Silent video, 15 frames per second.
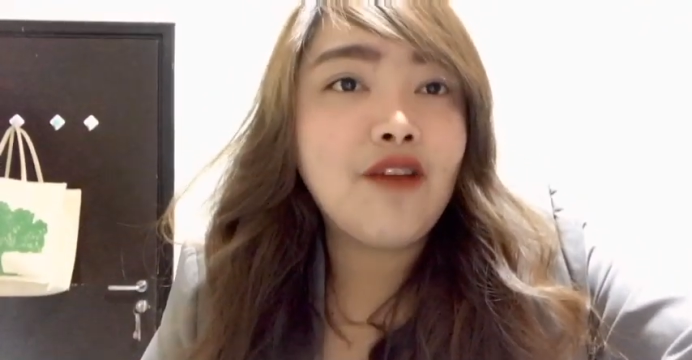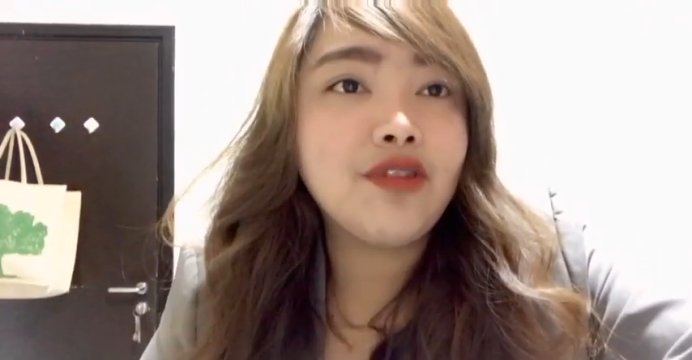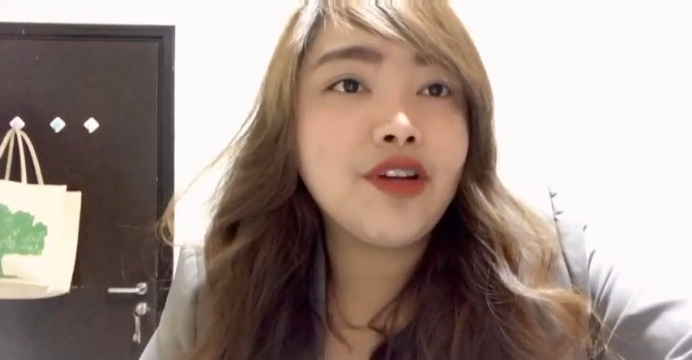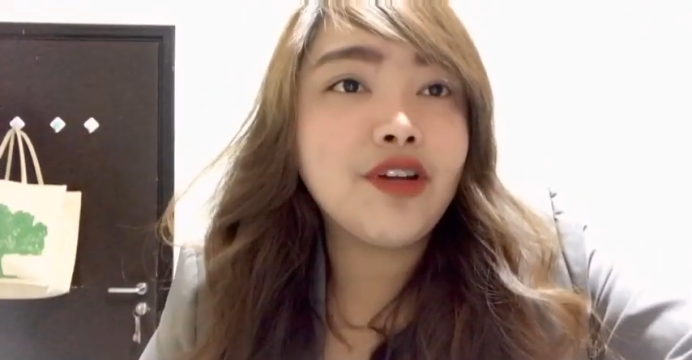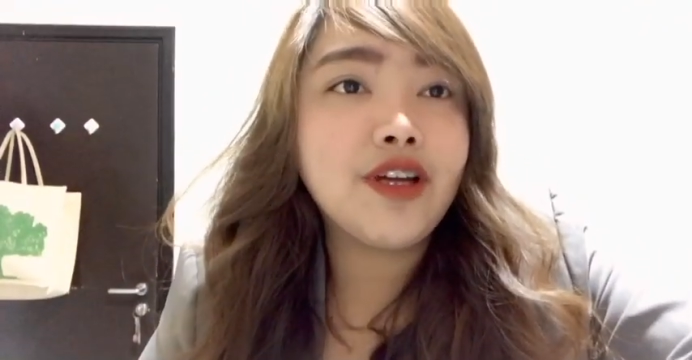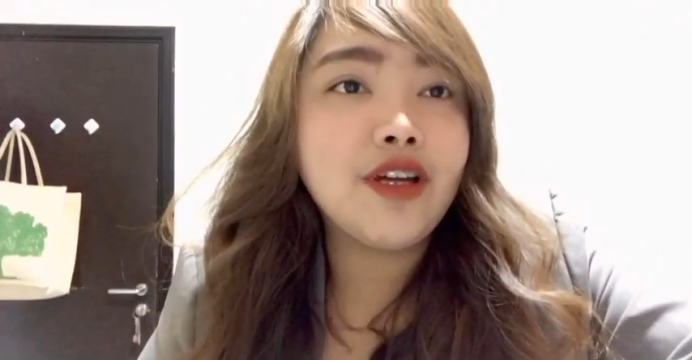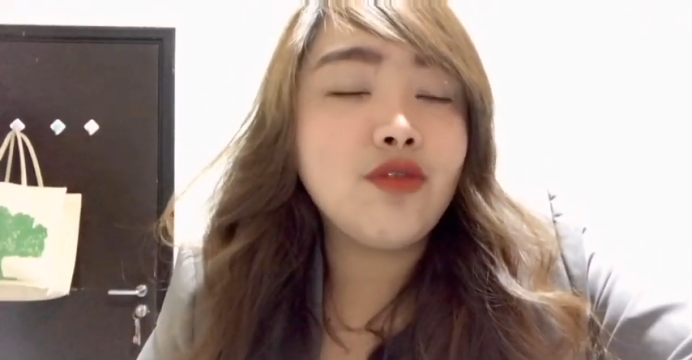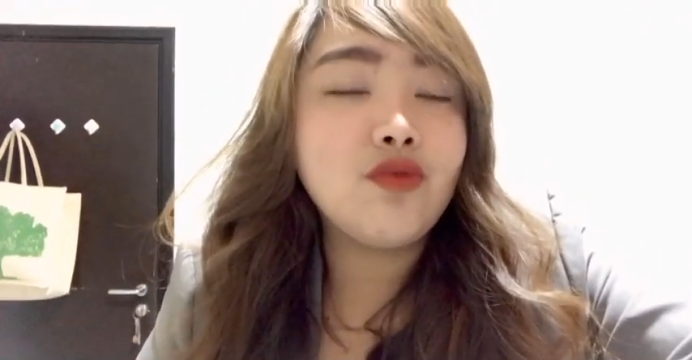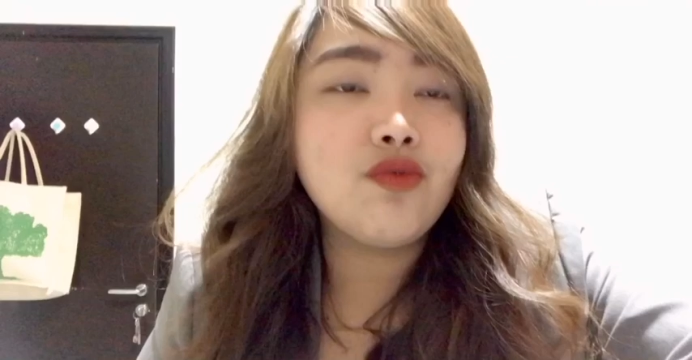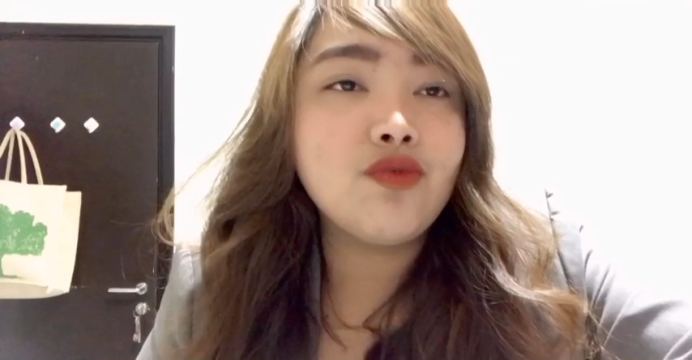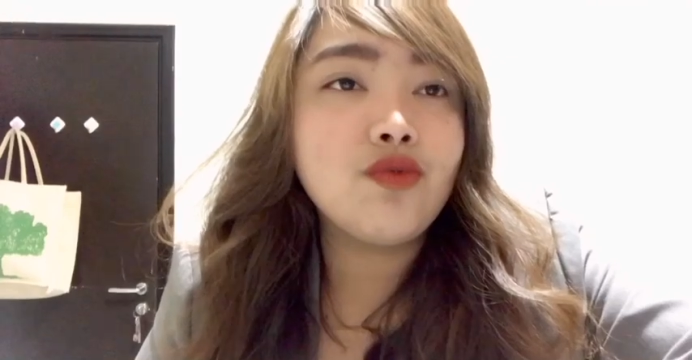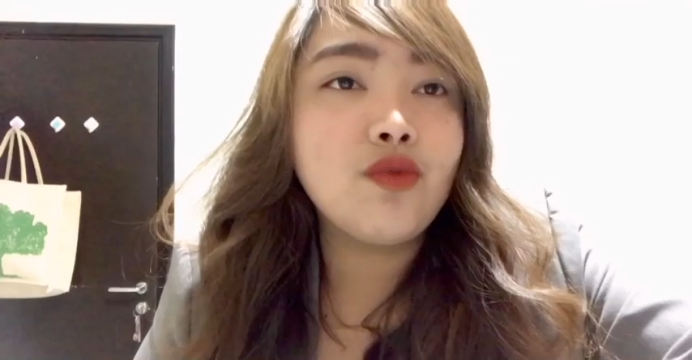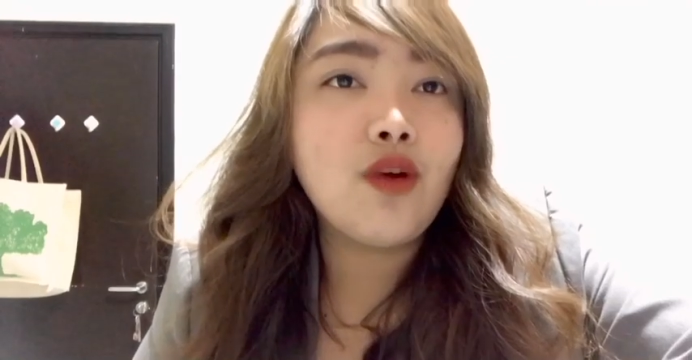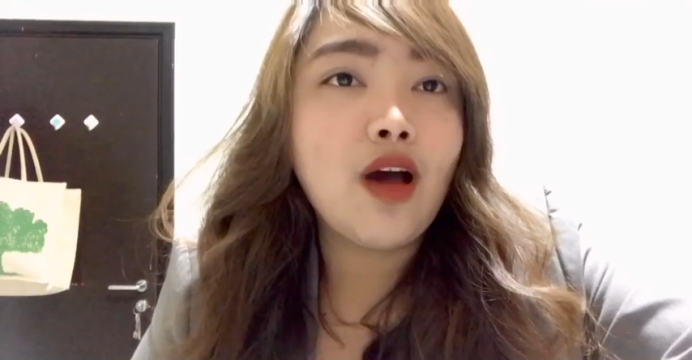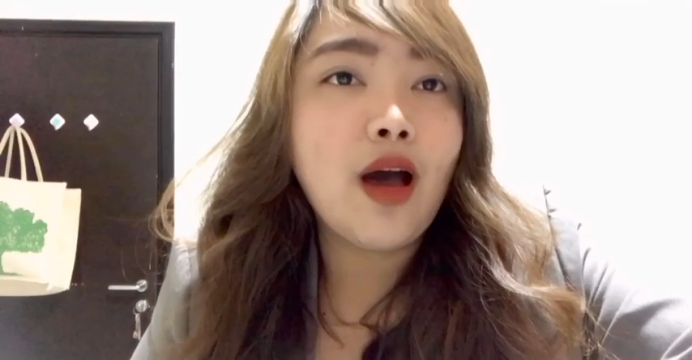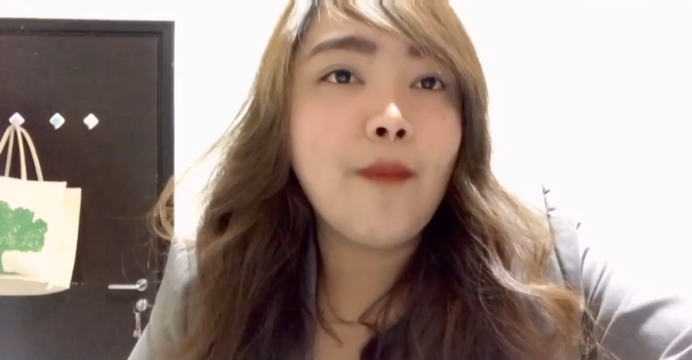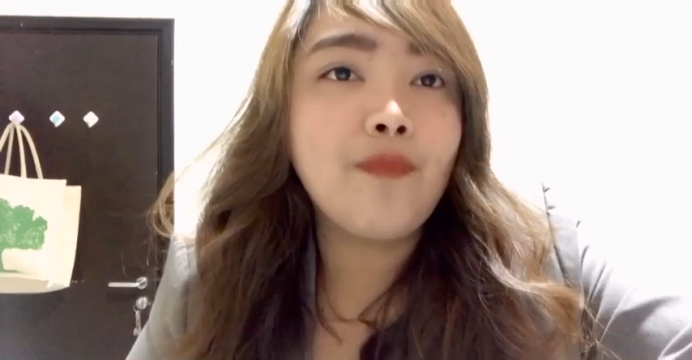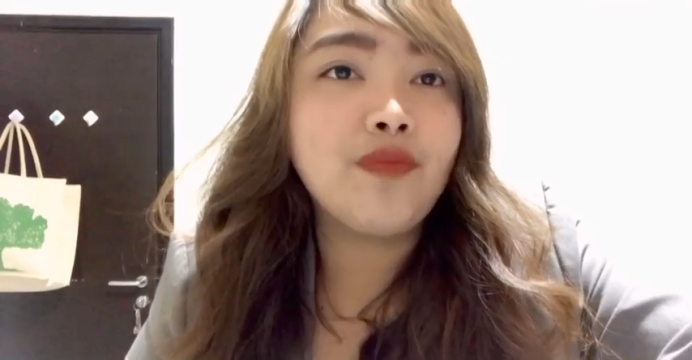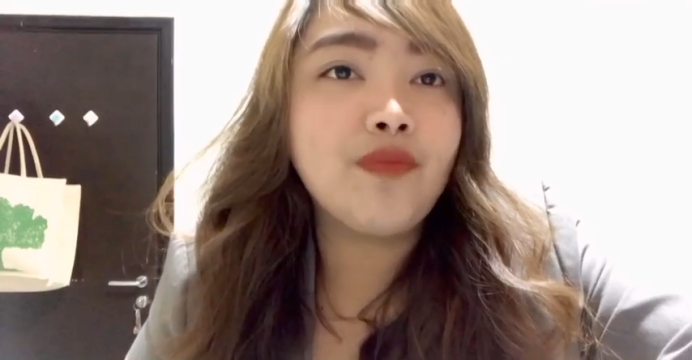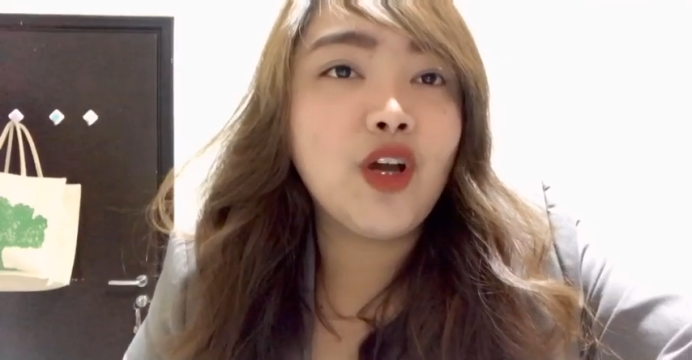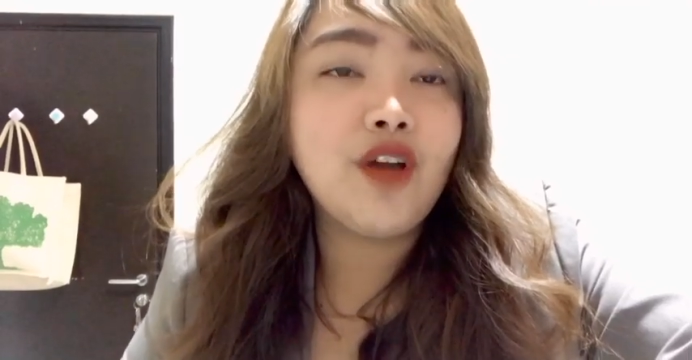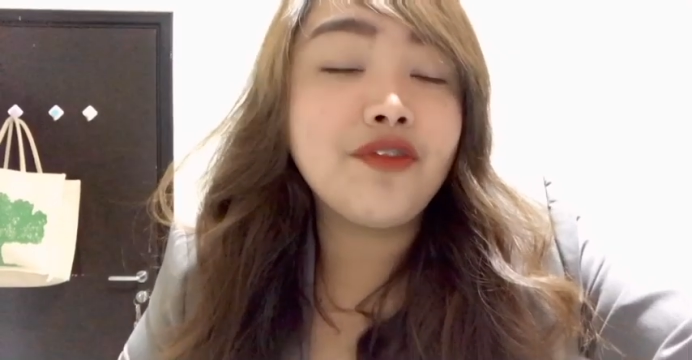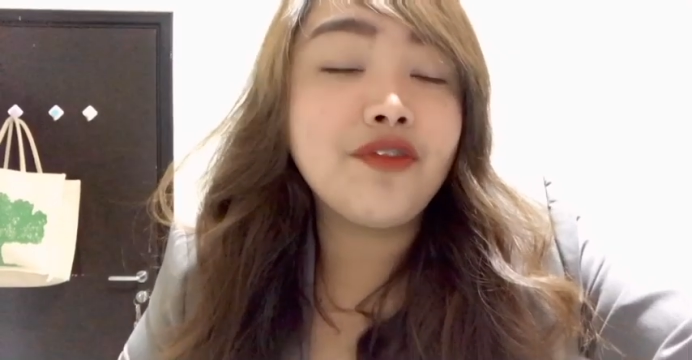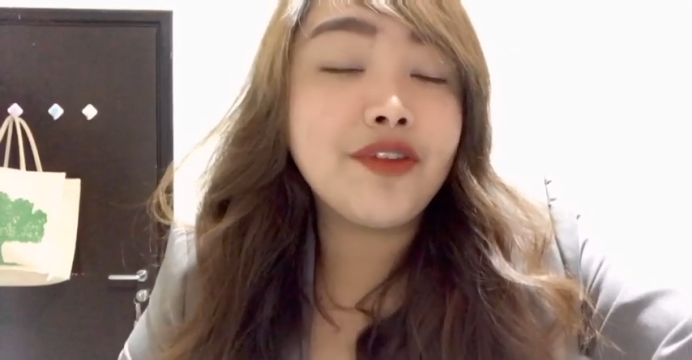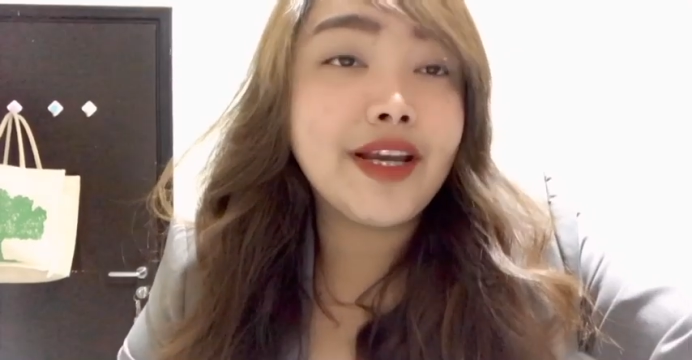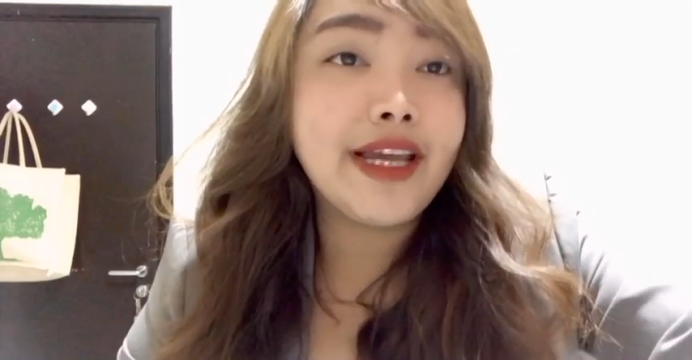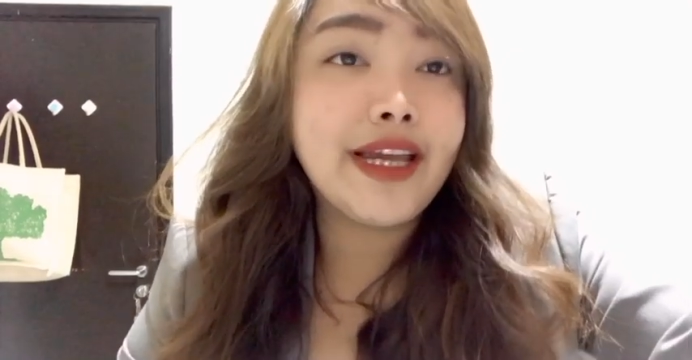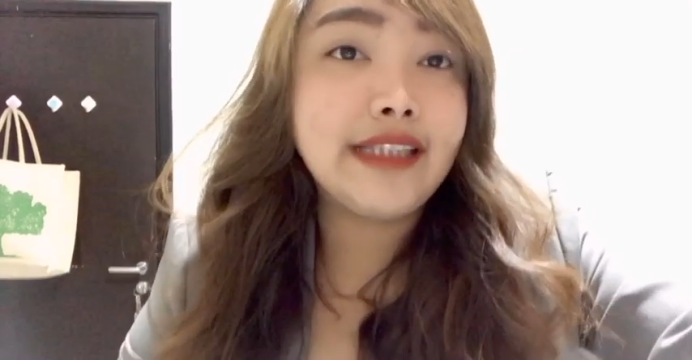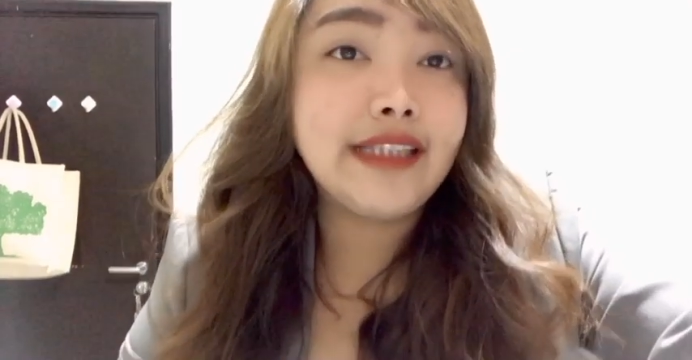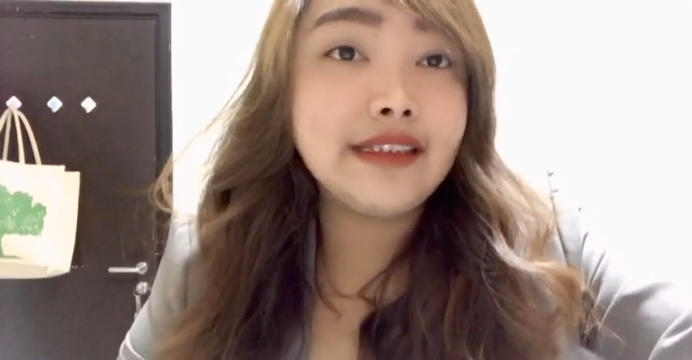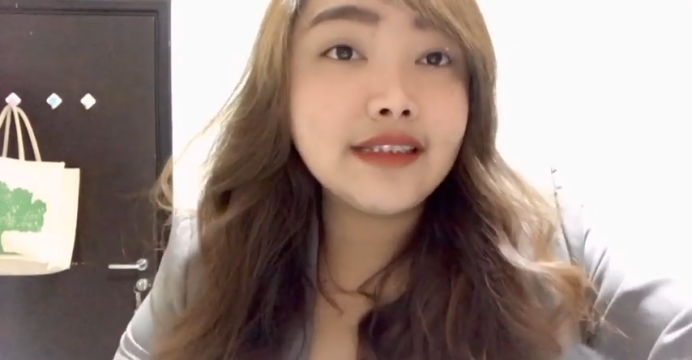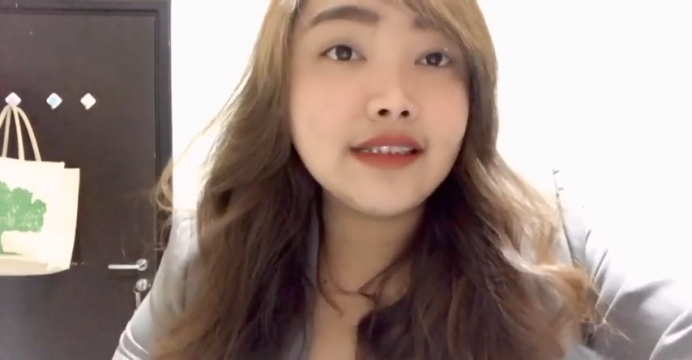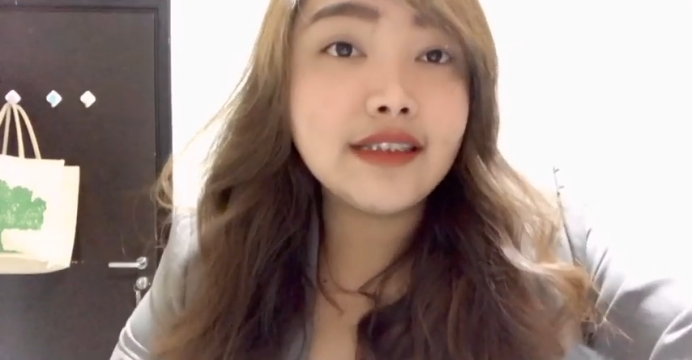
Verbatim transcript: nung um, conference.